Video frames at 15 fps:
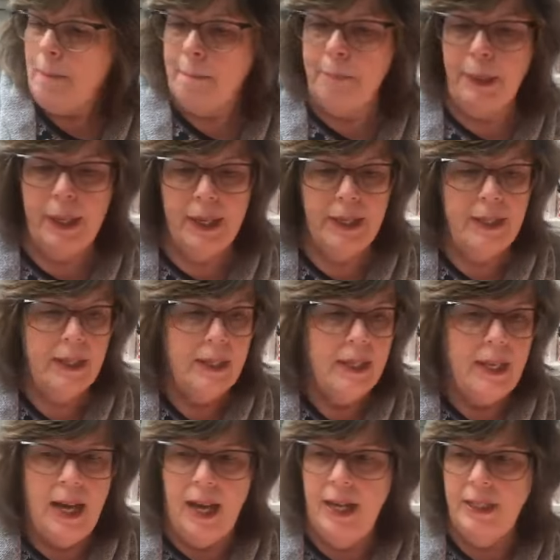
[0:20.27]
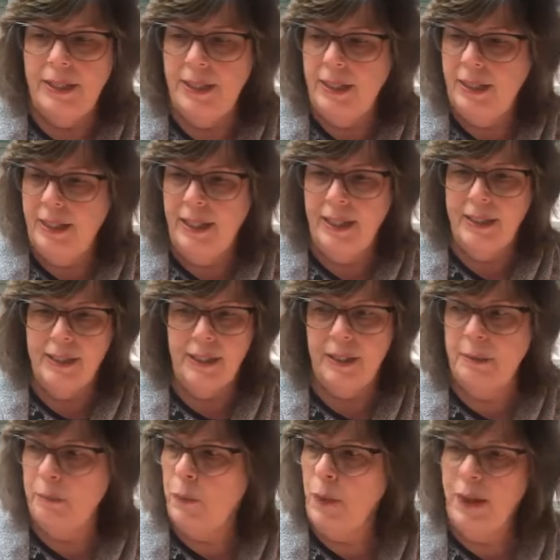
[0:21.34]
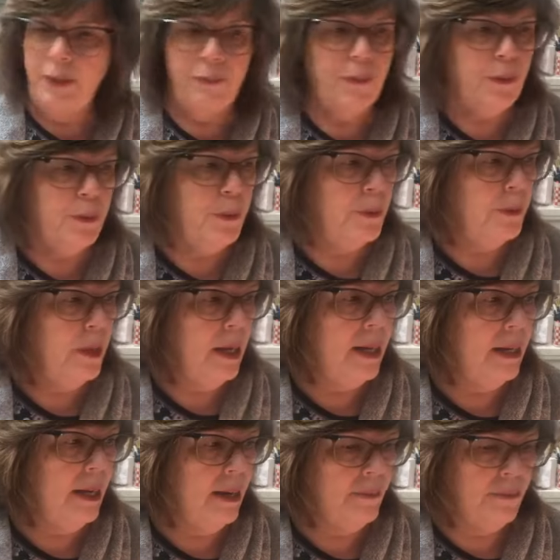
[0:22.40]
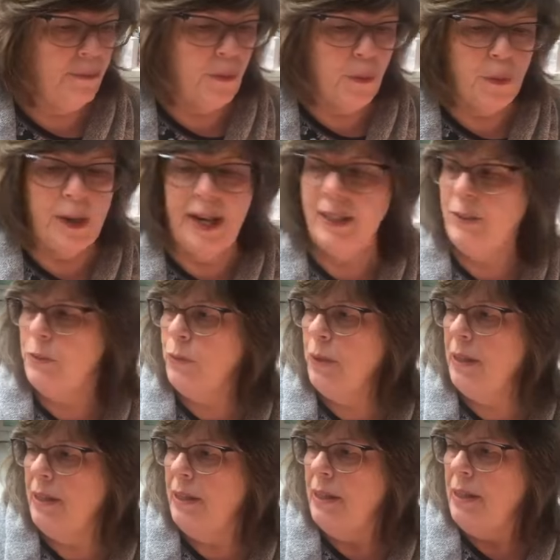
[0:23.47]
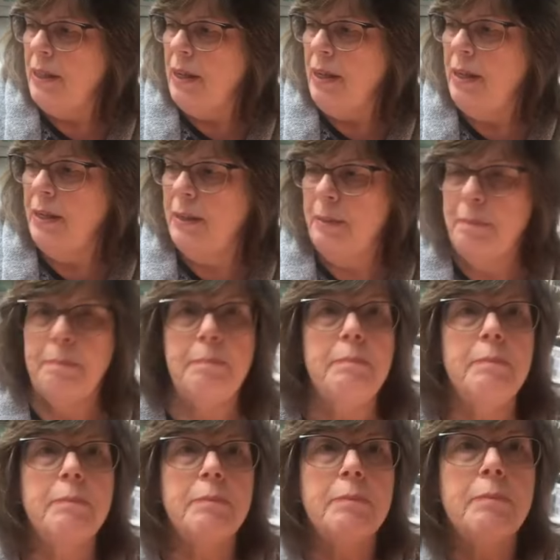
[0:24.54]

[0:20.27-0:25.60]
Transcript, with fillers: but I did get um, quite a few, I have four extra um,